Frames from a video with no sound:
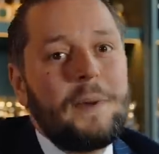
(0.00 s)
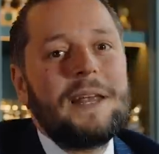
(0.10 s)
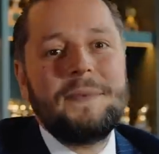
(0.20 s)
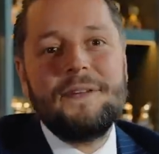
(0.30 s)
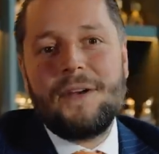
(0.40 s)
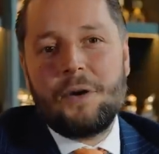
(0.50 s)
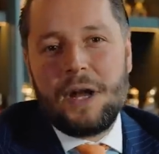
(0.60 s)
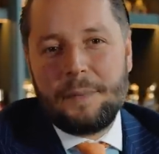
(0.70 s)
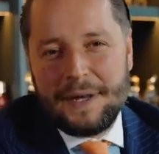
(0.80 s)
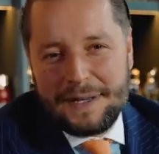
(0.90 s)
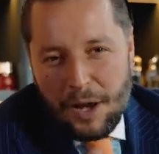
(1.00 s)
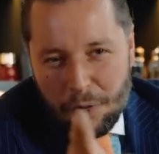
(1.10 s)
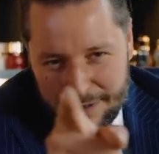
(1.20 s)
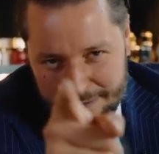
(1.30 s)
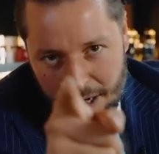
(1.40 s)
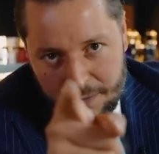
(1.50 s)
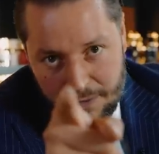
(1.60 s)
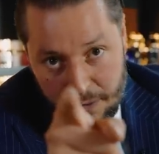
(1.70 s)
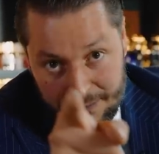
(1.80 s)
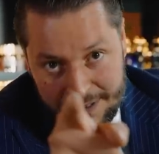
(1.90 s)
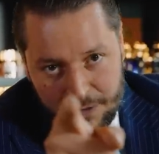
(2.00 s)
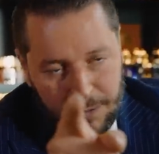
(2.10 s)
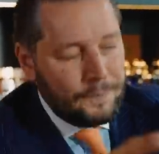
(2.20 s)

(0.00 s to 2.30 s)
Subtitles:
will make me very happy. And now let's start with the video.